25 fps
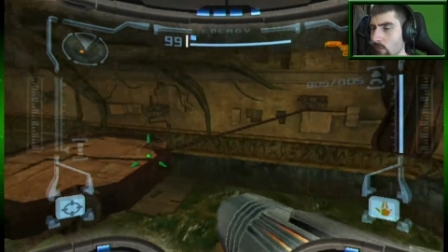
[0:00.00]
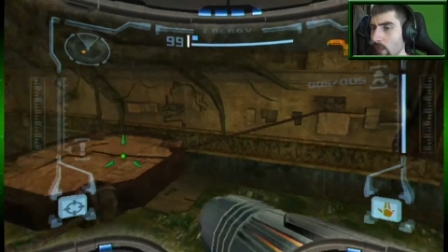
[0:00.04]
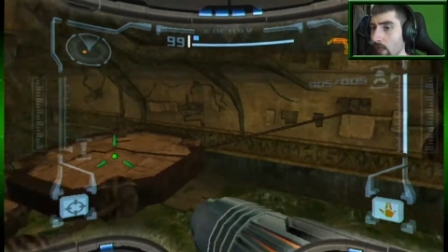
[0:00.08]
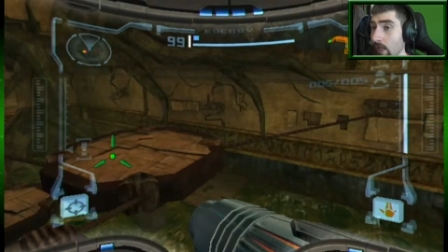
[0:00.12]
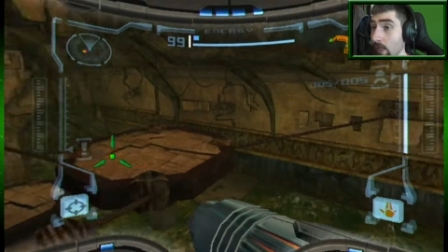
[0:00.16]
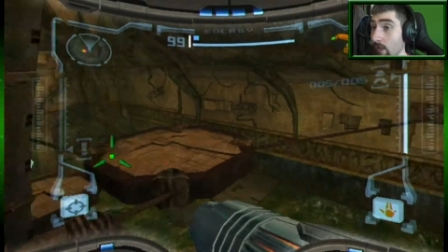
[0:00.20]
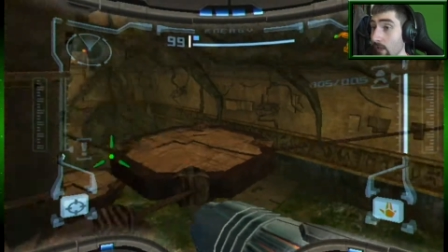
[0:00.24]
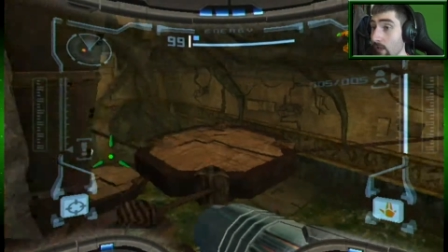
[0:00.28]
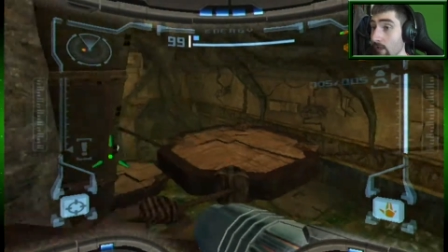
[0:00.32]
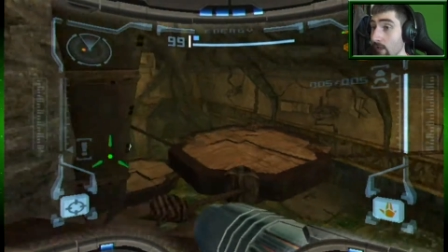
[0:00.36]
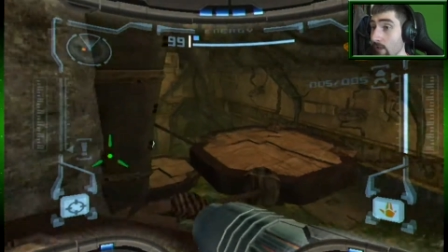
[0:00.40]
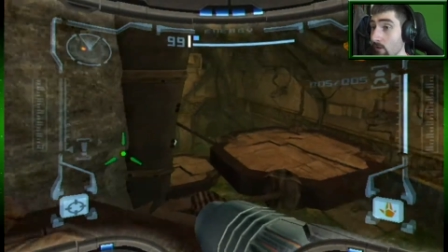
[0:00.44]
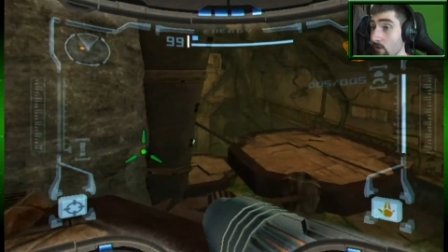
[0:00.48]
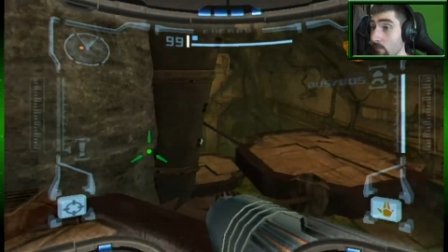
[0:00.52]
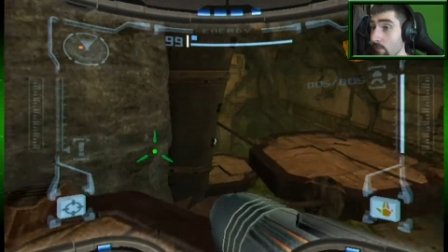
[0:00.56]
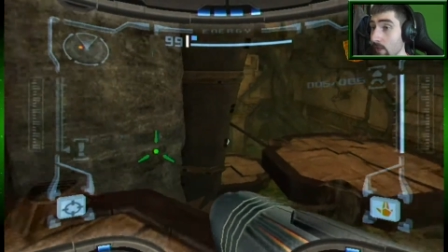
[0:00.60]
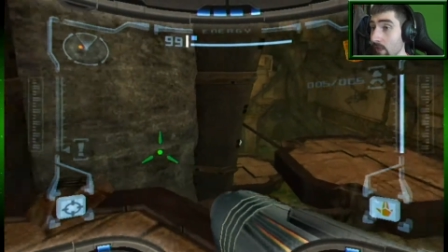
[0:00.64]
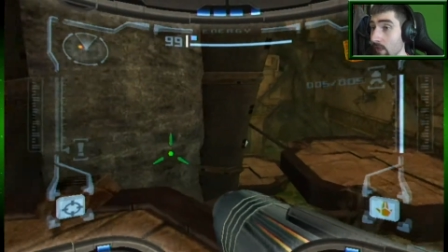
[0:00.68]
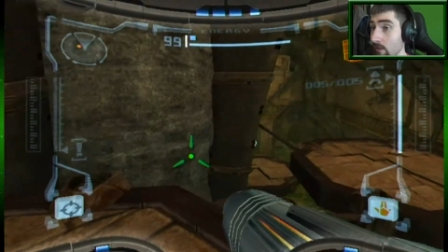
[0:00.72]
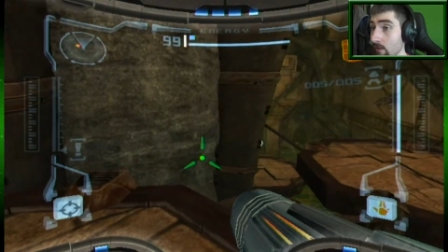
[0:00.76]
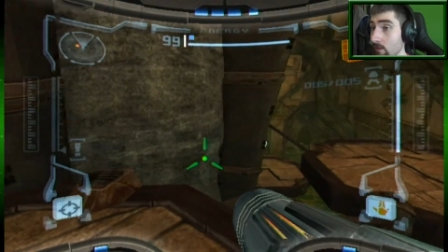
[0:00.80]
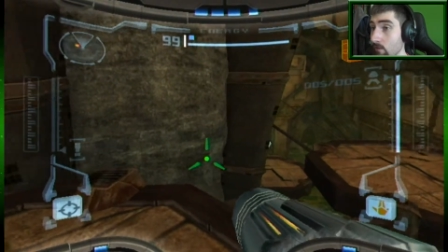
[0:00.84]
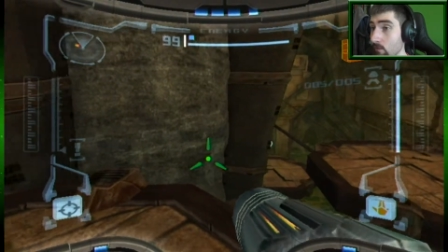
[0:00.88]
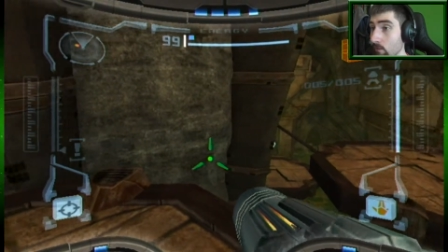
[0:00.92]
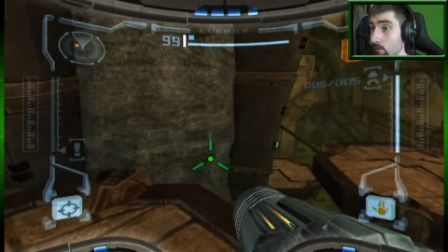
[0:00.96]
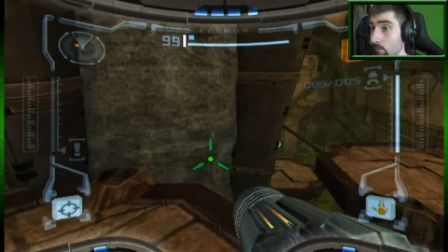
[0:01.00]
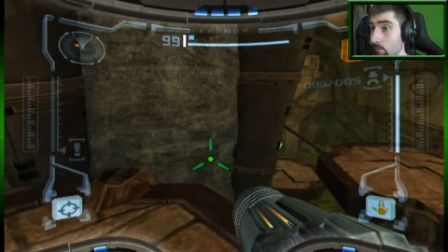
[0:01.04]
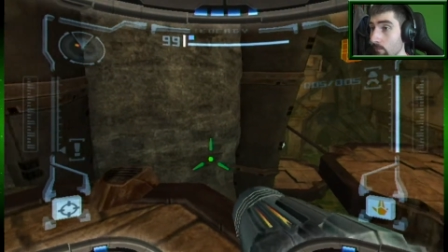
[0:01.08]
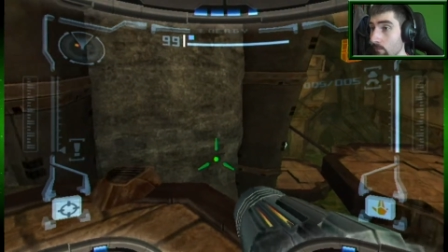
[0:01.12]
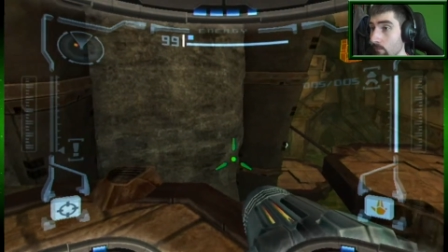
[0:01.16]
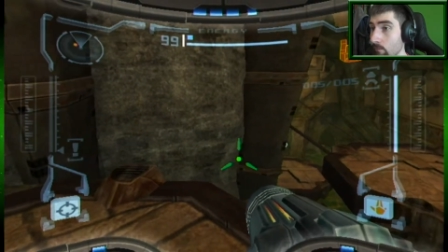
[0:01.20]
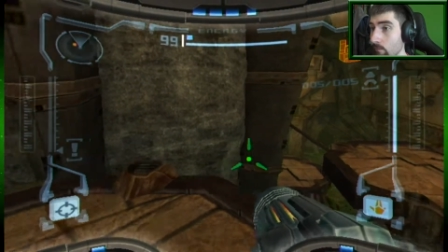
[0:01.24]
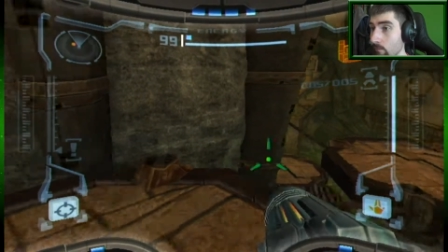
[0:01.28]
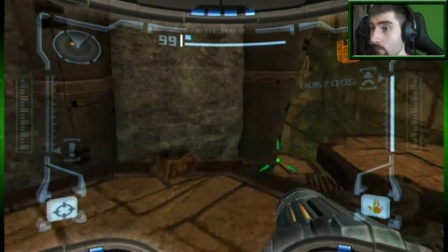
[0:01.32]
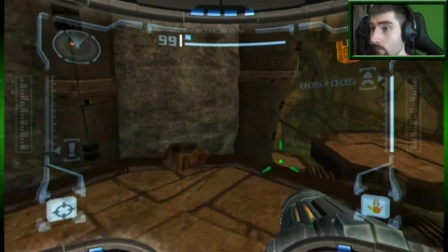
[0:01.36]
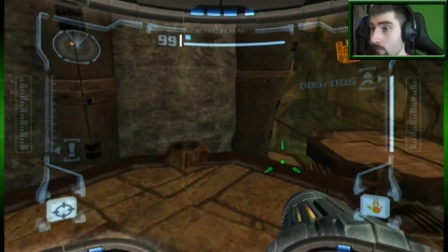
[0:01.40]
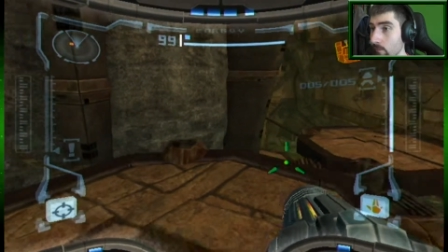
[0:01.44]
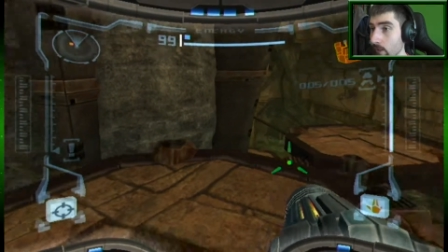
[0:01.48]
It, it has to be in this room.
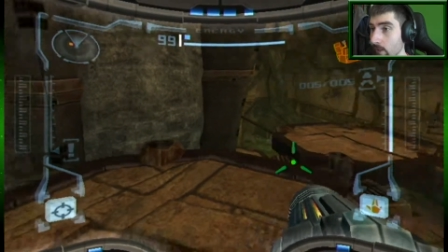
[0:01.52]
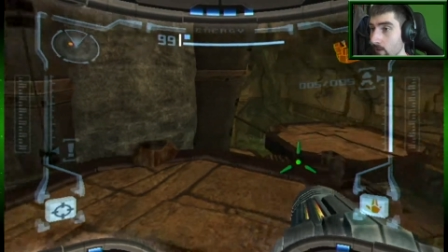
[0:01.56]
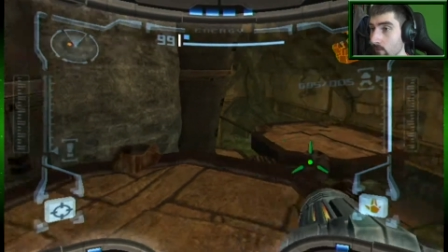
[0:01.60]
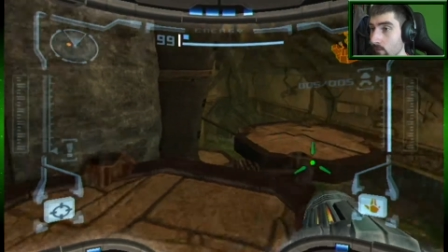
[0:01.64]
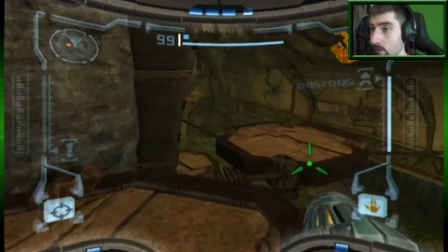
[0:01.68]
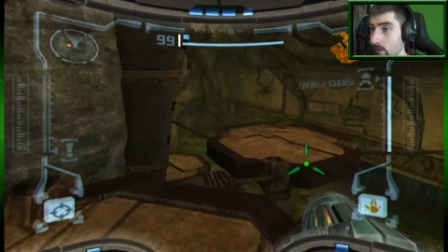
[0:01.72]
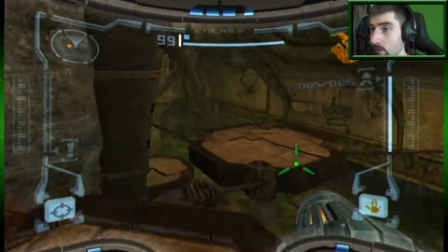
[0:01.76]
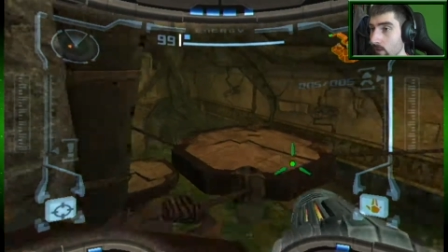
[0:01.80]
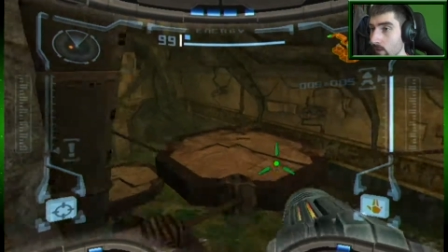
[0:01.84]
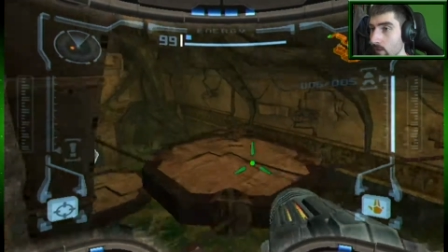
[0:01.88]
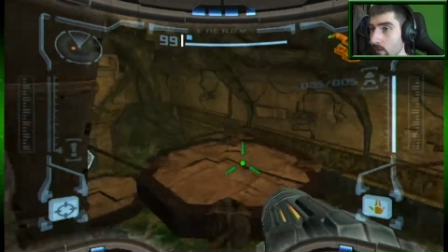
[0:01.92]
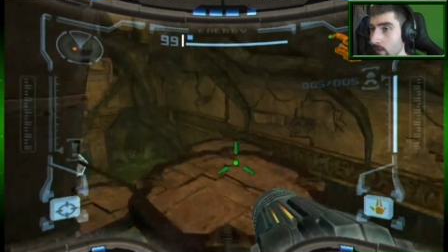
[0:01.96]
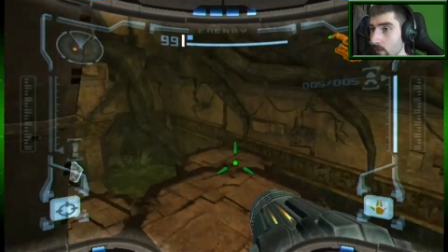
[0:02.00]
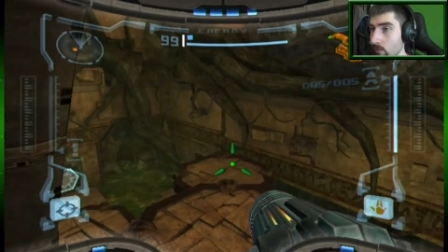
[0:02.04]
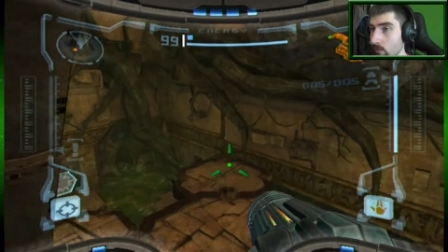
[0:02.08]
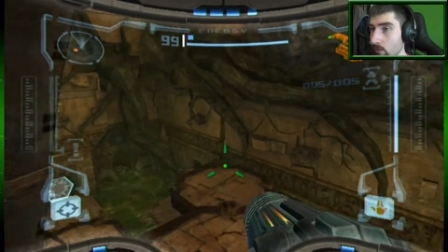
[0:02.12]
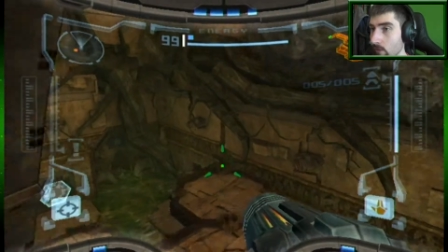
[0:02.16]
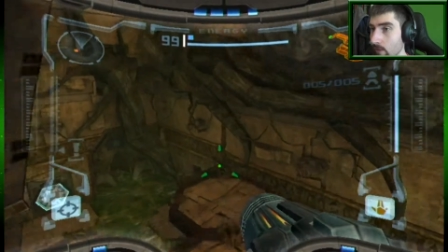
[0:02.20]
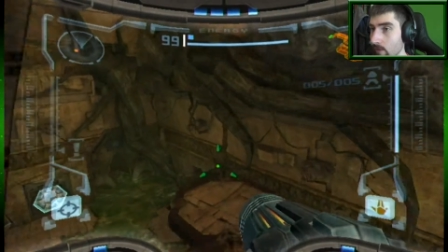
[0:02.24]
That's what the that's what